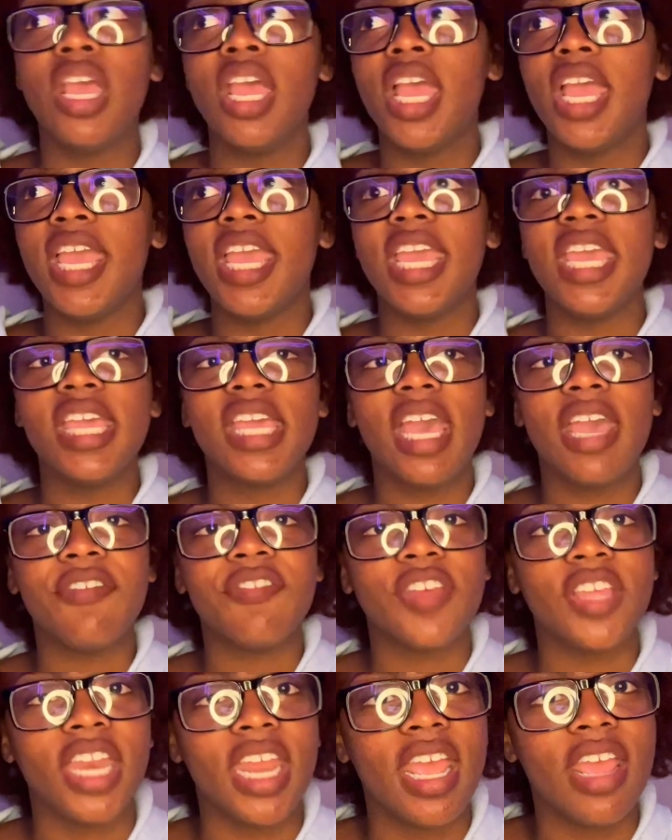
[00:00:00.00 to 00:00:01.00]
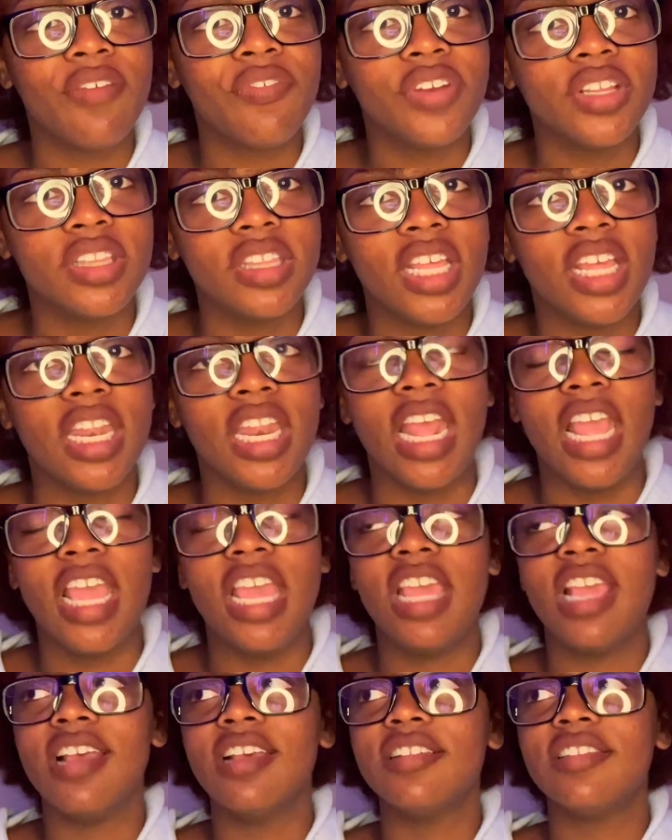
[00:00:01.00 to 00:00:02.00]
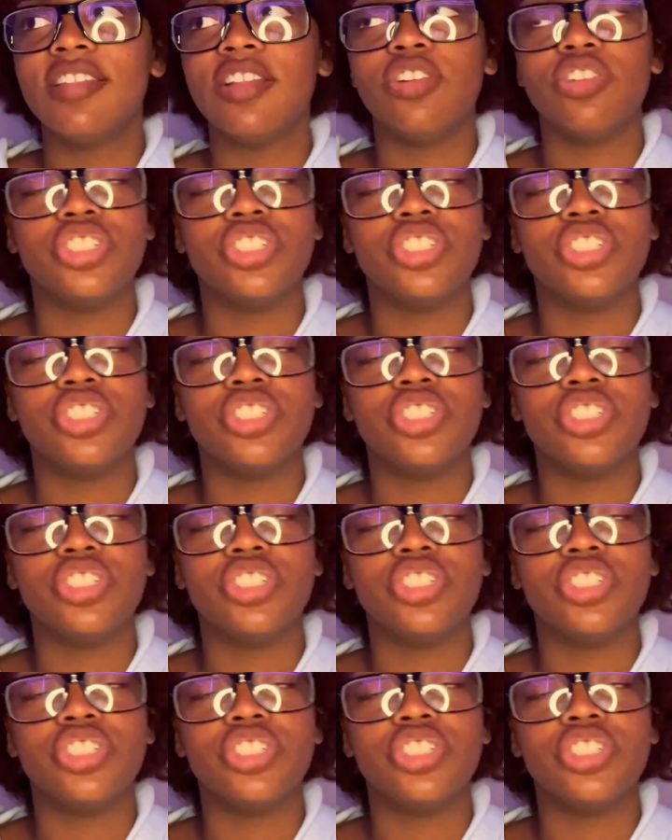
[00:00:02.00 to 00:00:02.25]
he gave it everything, and he still